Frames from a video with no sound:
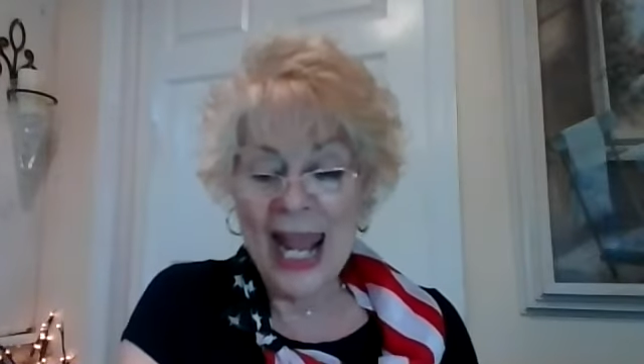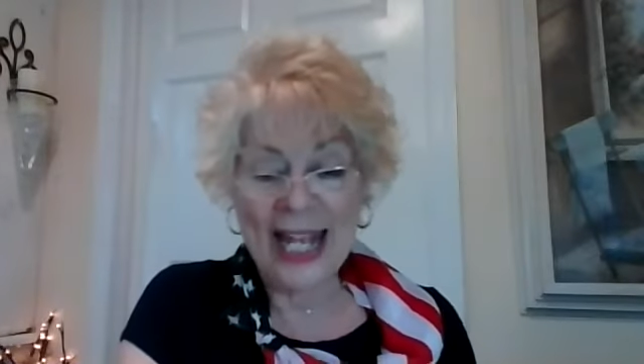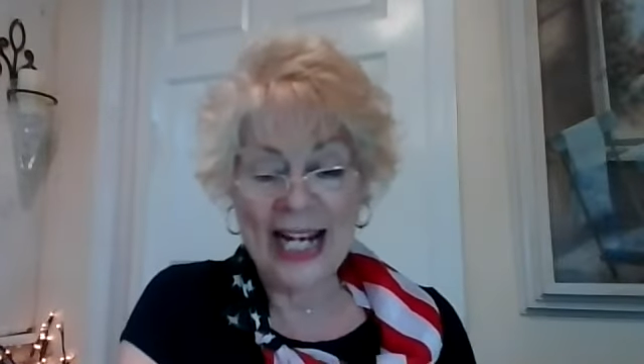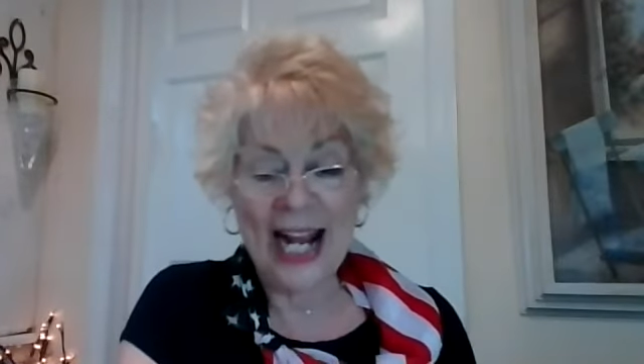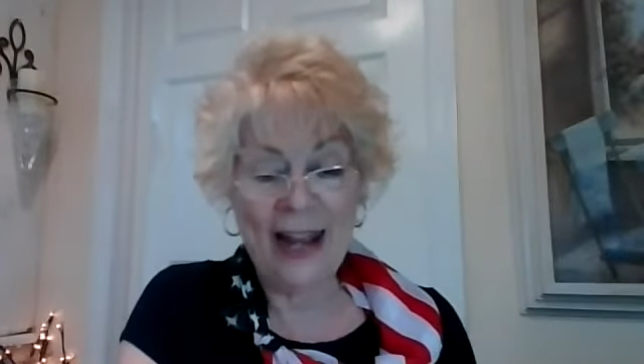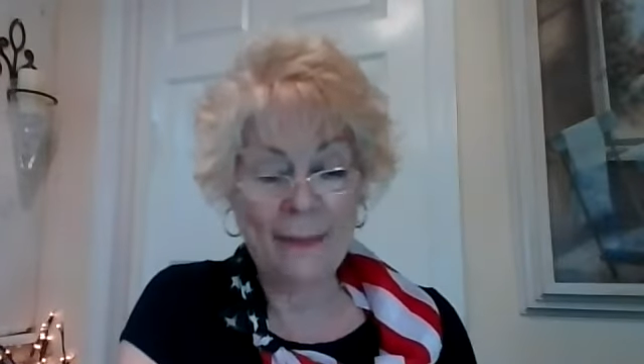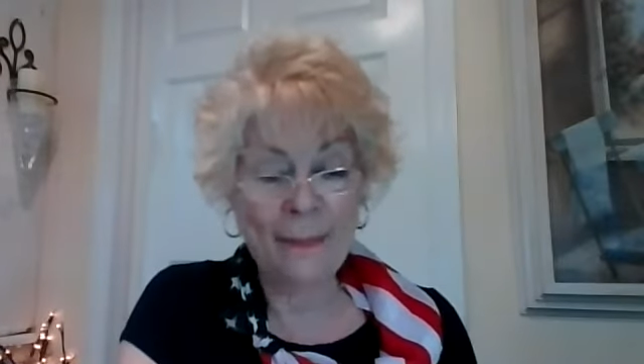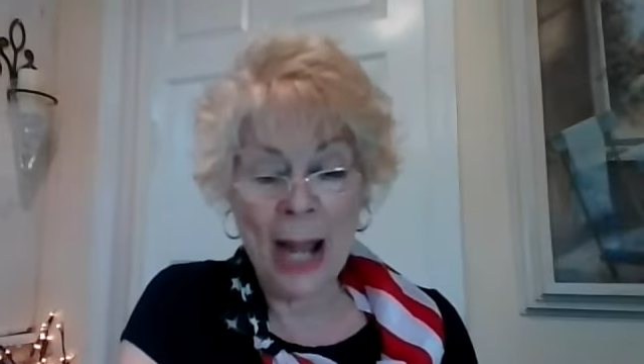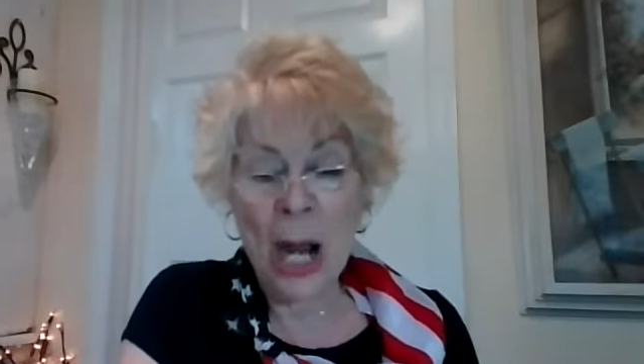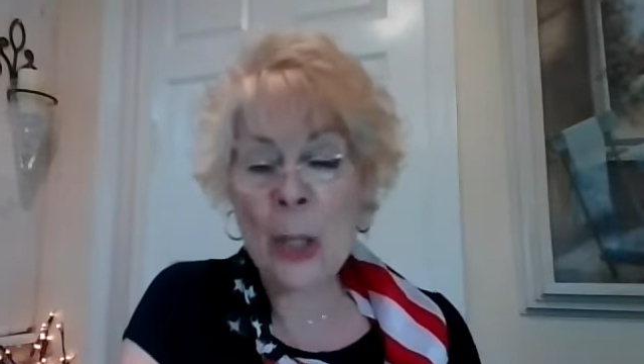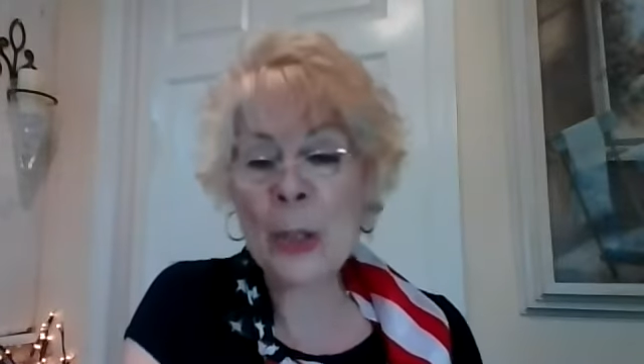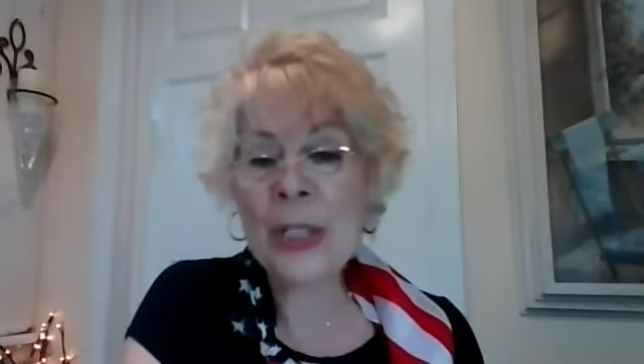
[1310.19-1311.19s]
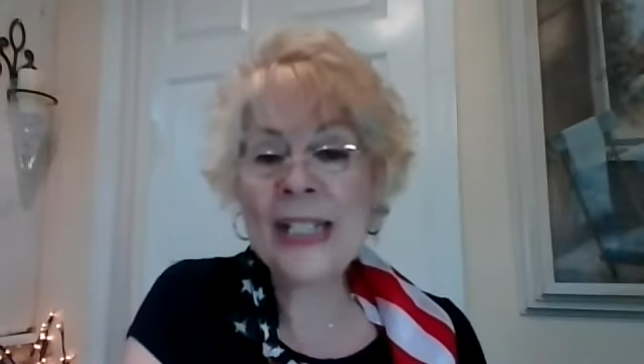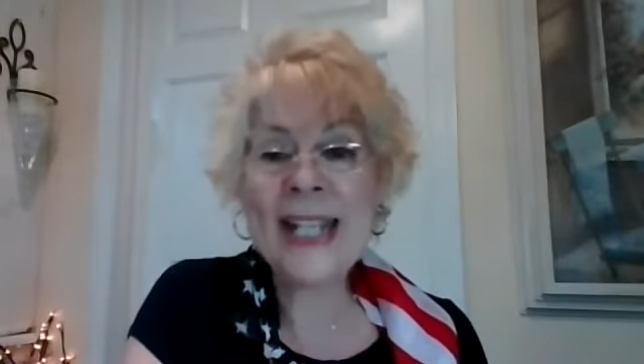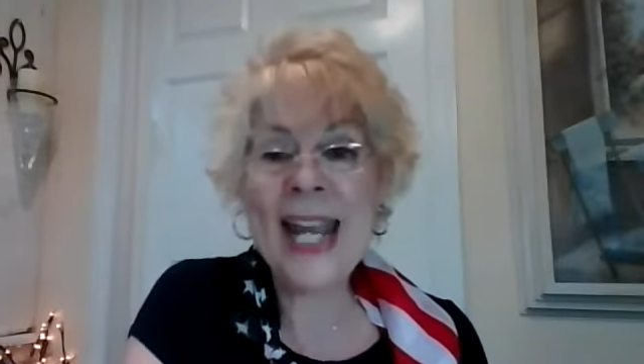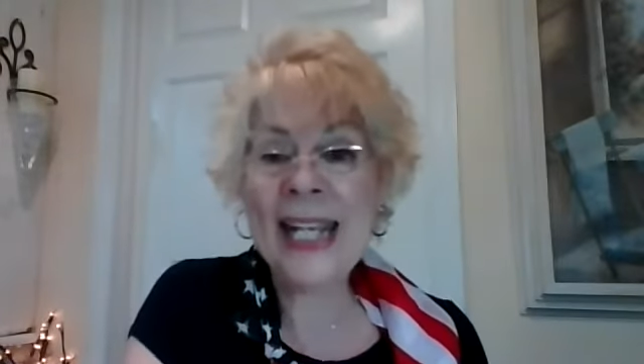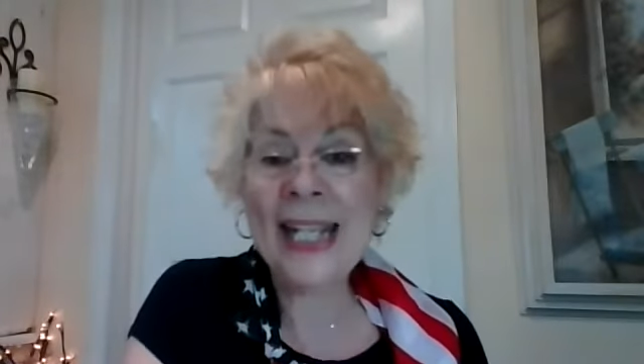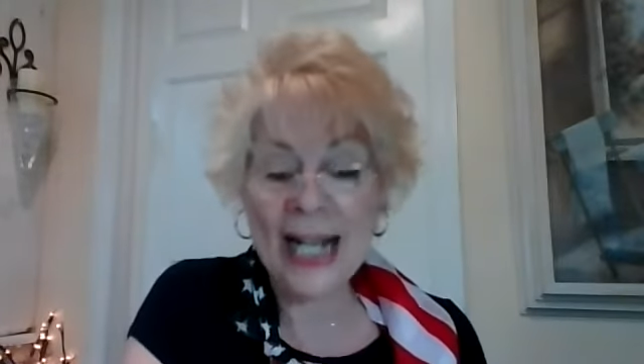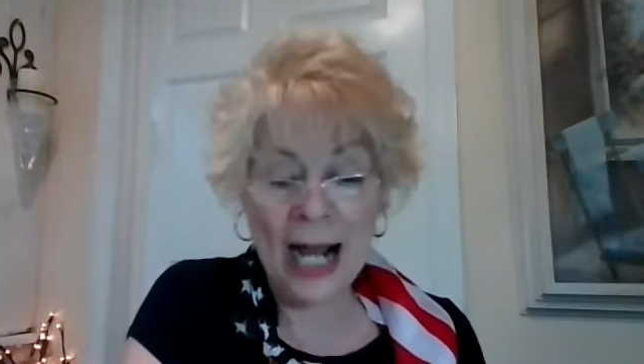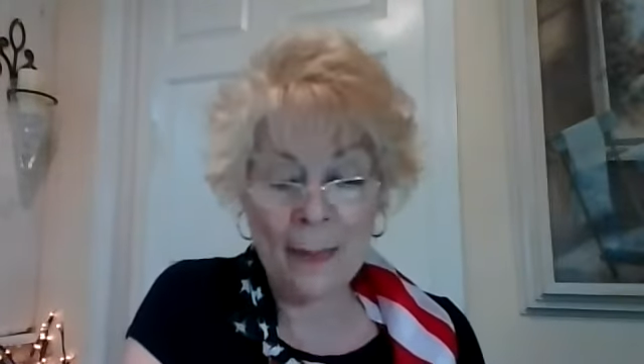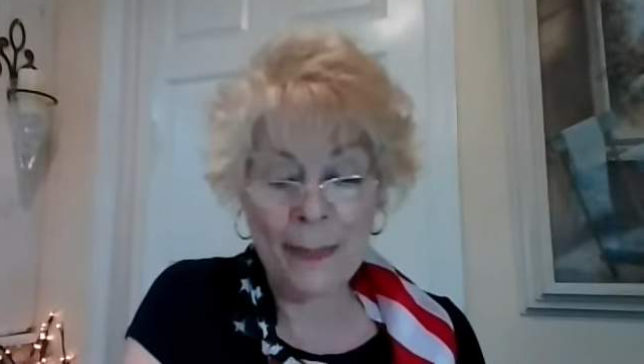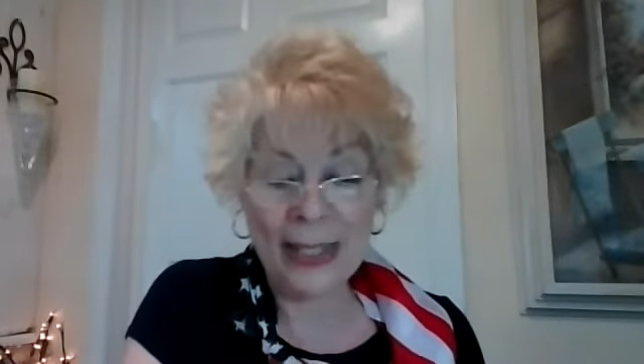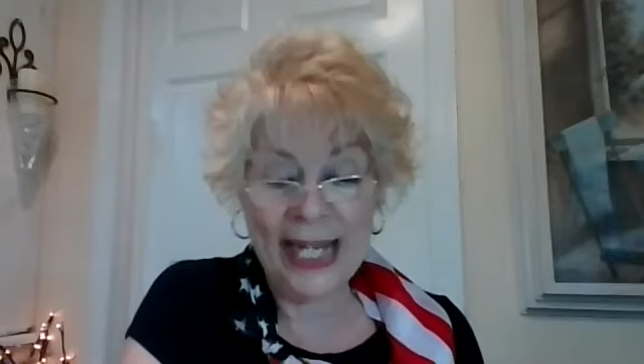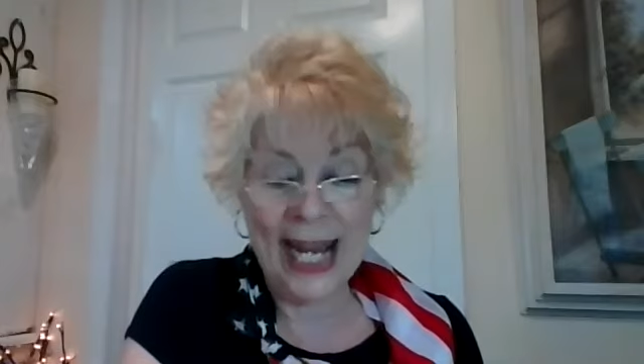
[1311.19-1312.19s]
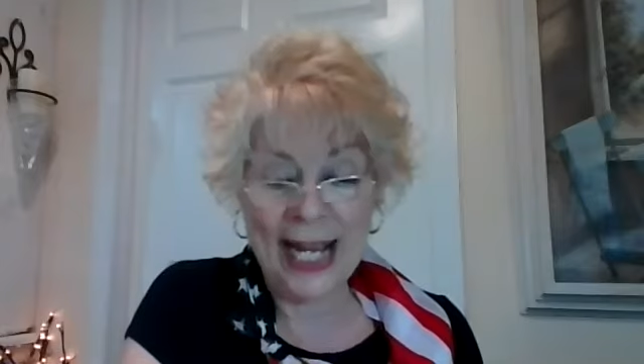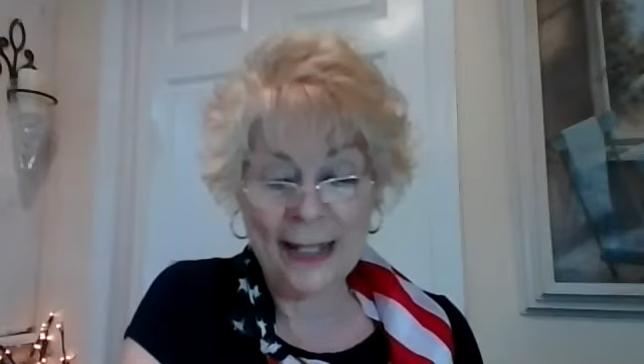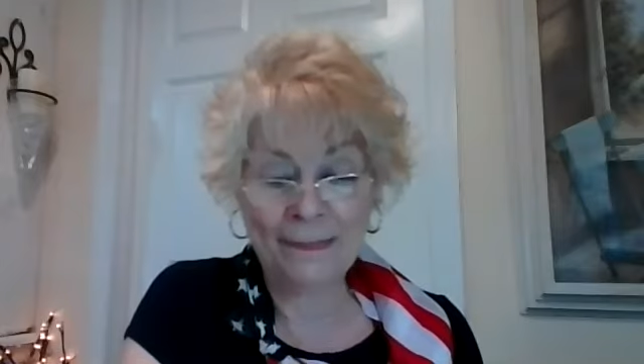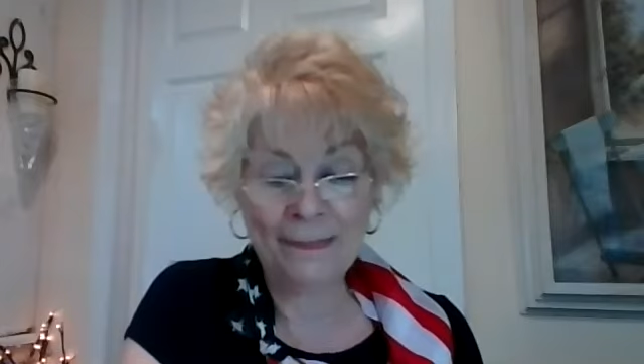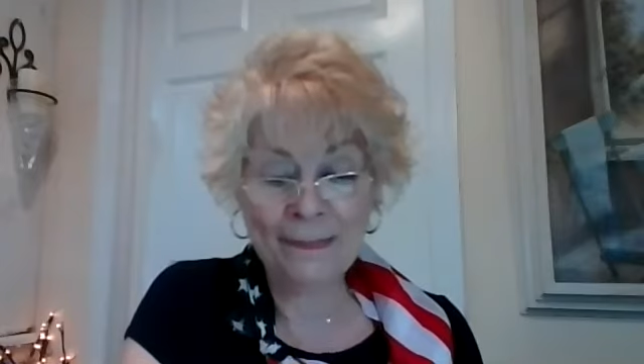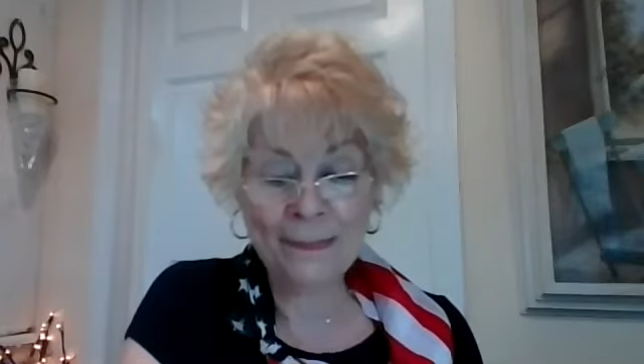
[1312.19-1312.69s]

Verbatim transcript: and I have power to take it up again.